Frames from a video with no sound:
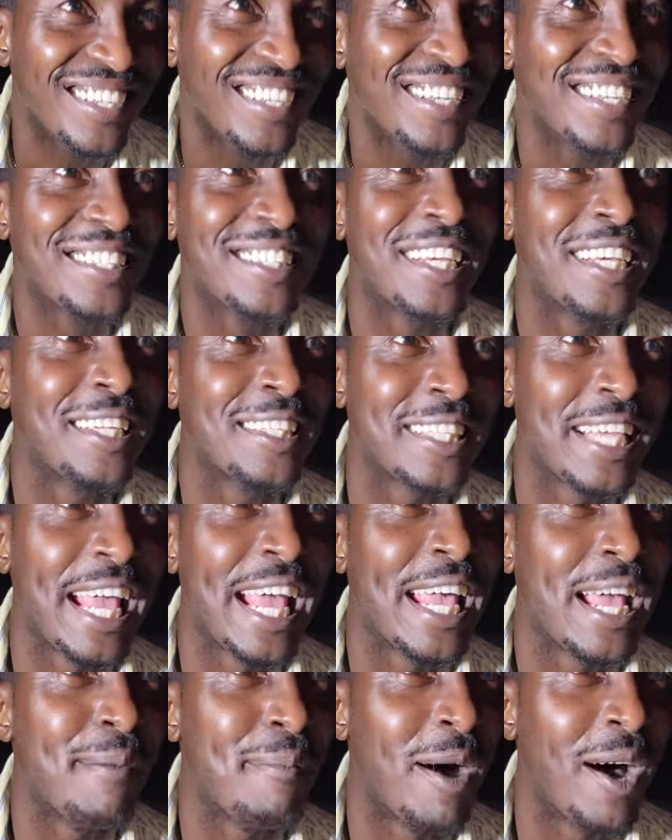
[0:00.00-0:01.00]
At say, say,
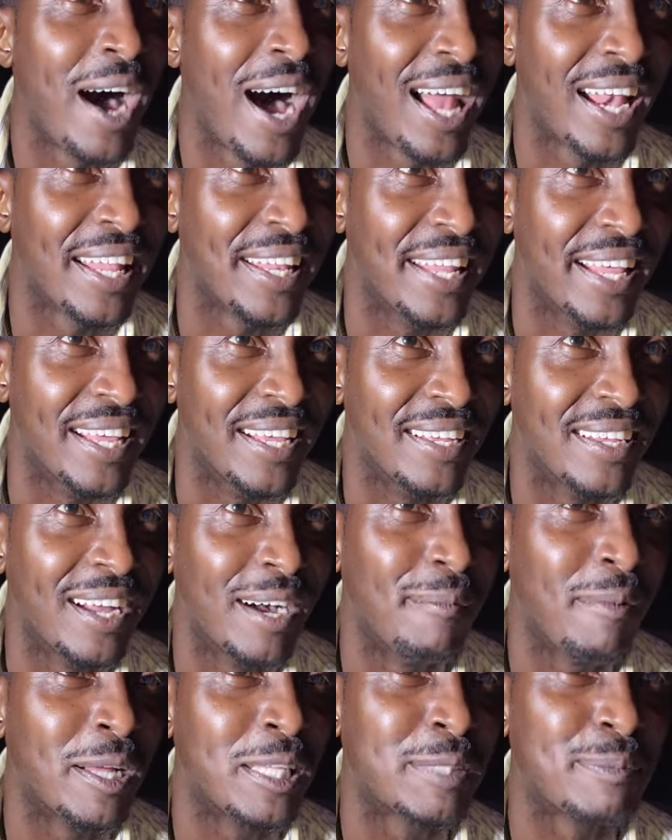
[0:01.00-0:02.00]
hey, I'm on holiday.
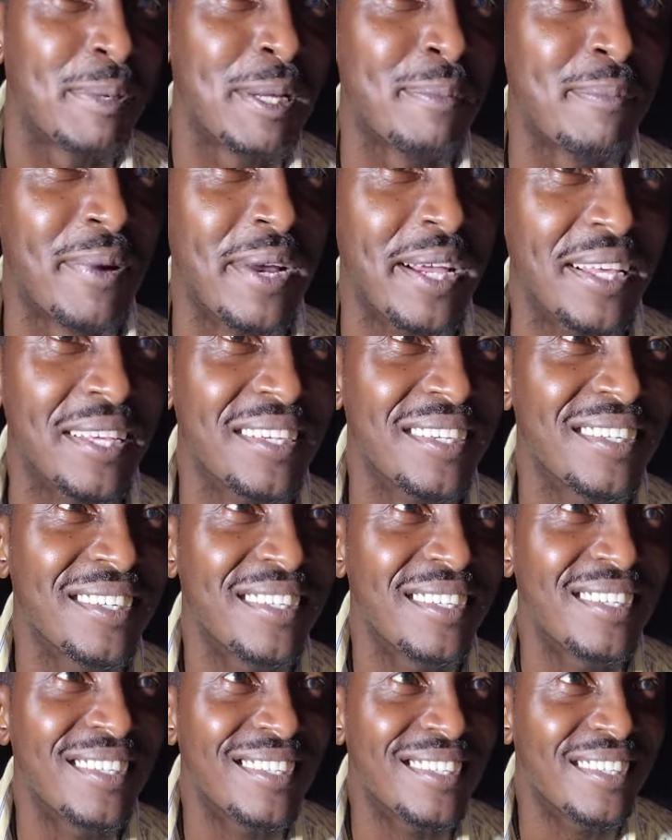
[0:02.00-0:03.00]
I'm on spring break.
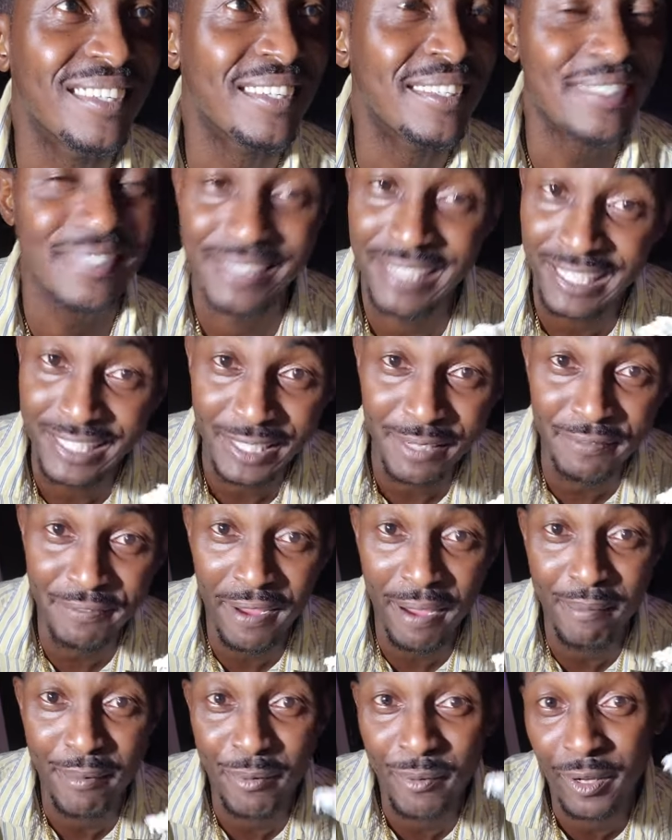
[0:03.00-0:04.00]
That's it,
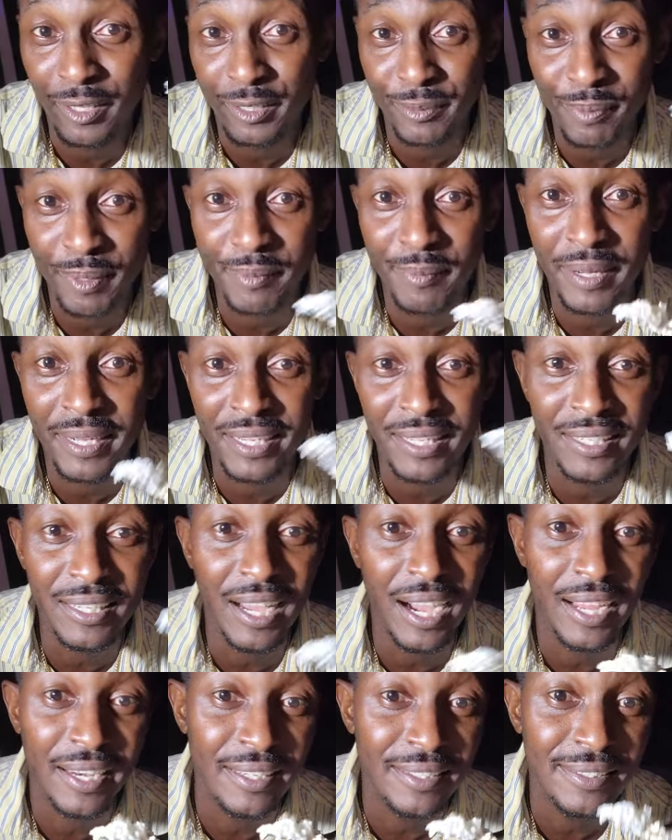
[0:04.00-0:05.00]
family. We're on spring break in
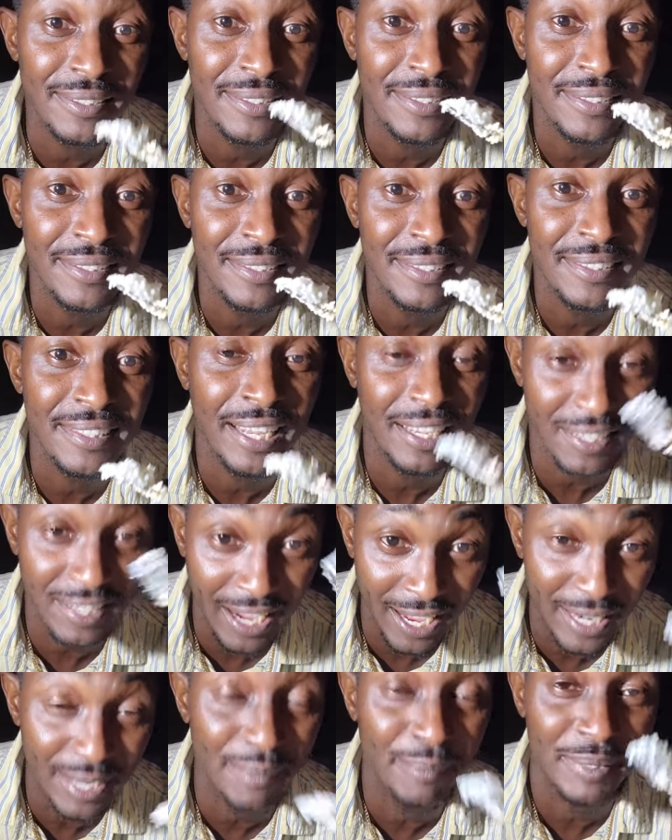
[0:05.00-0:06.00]
Ghana. Not
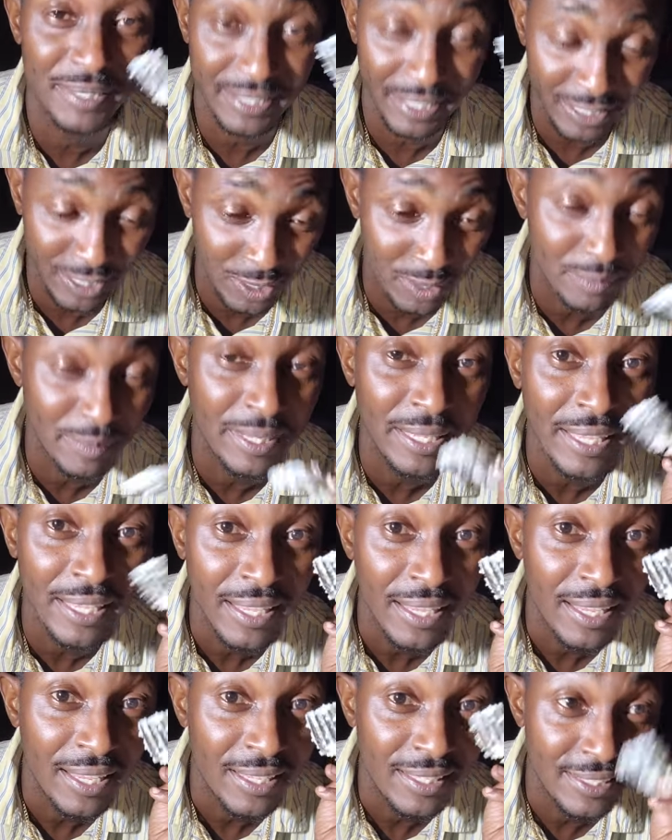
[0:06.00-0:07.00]
Ghana, but excuse me,
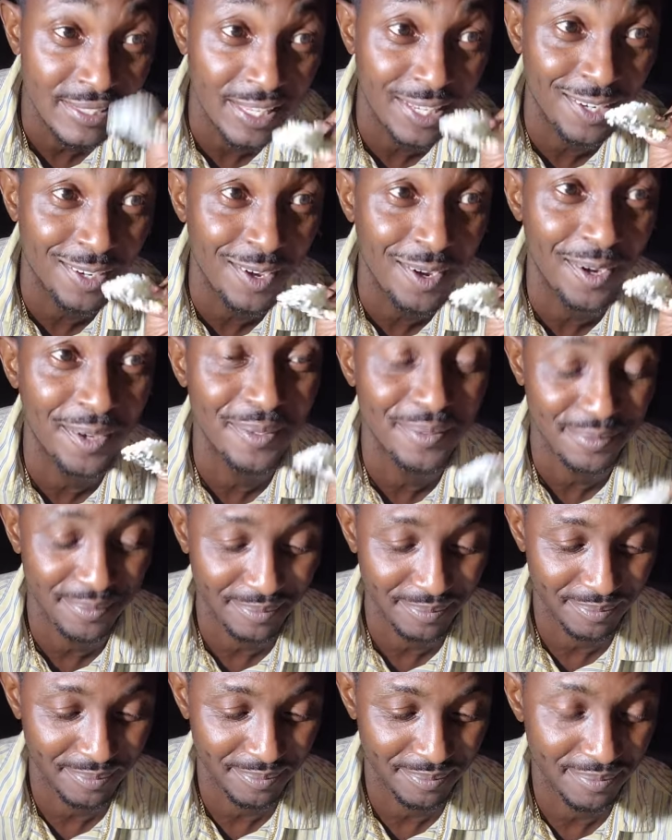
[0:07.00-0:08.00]
Senegal. I
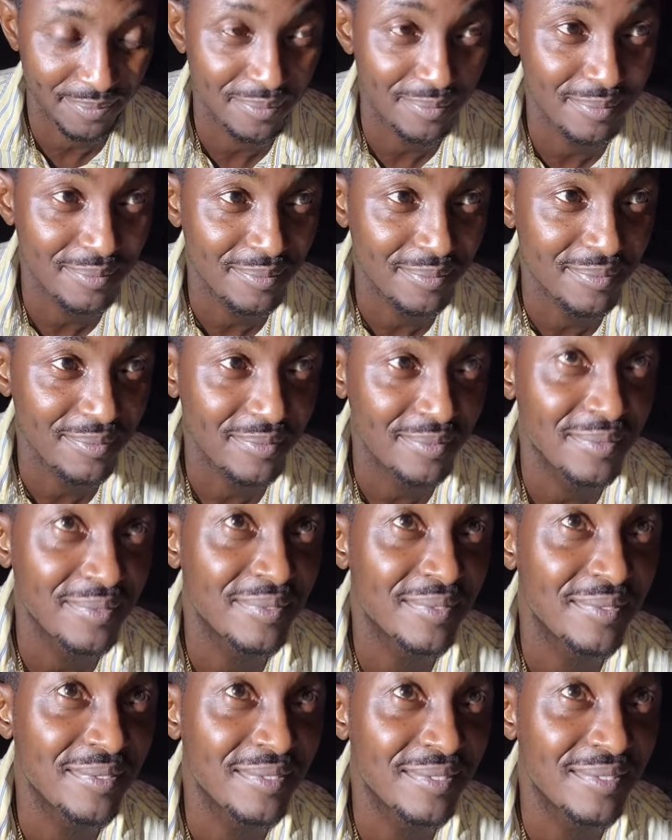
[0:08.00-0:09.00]
probably should dip in more
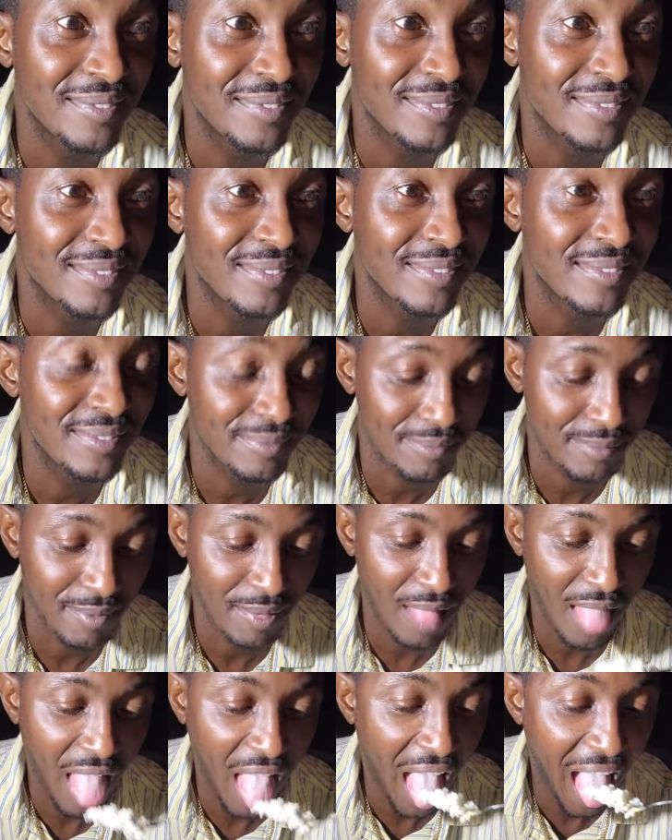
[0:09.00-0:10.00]
ranch. I don't
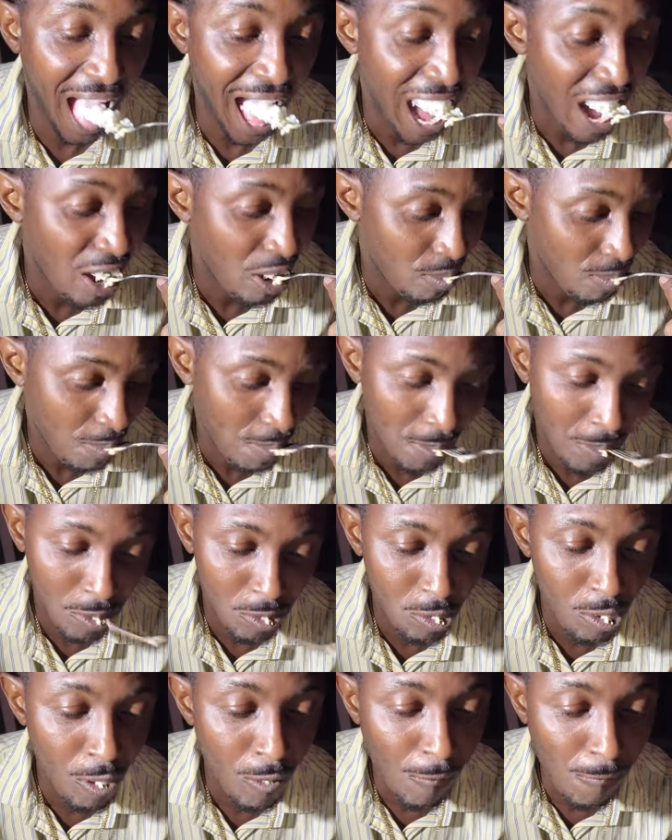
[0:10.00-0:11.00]
want to double dip. Come
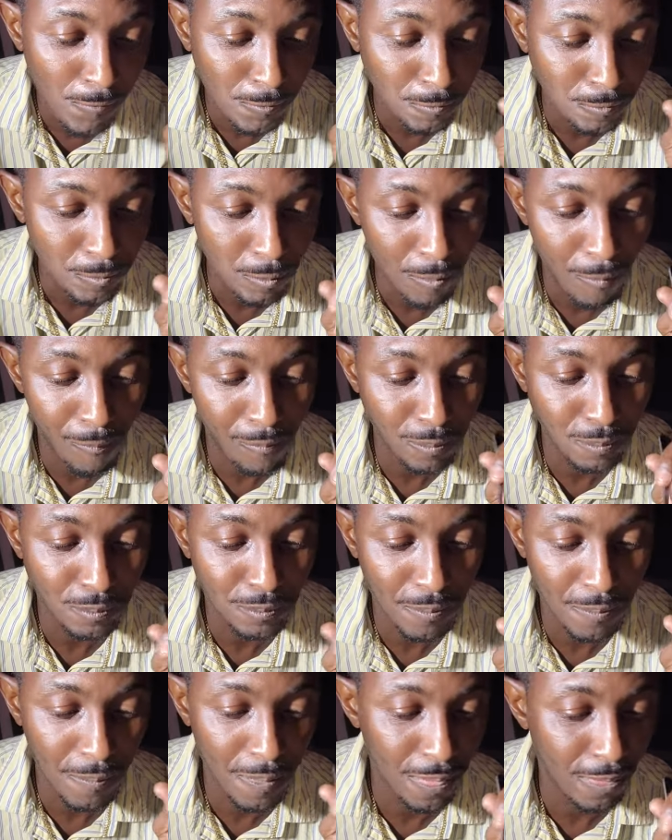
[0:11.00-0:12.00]
on, let's go.
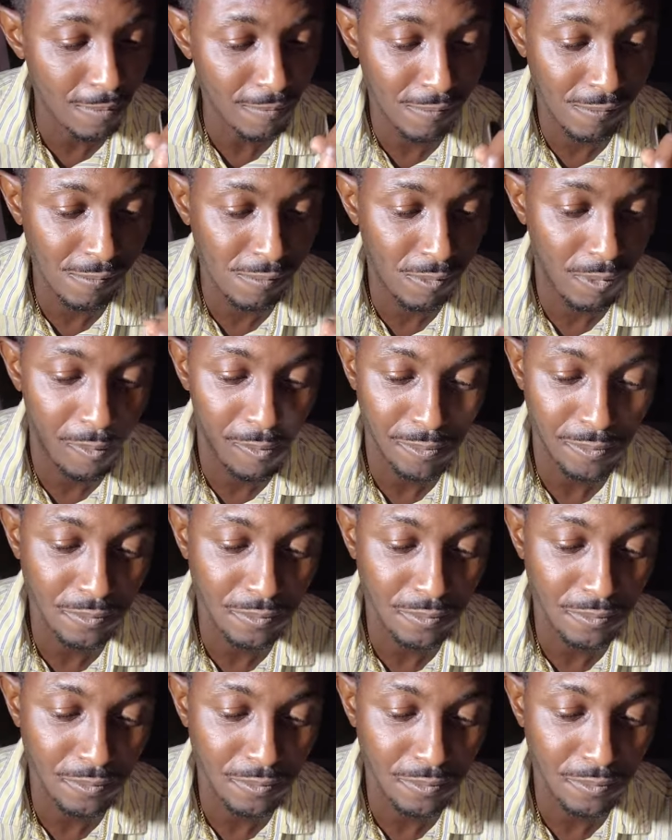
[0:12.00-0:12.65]
my only night.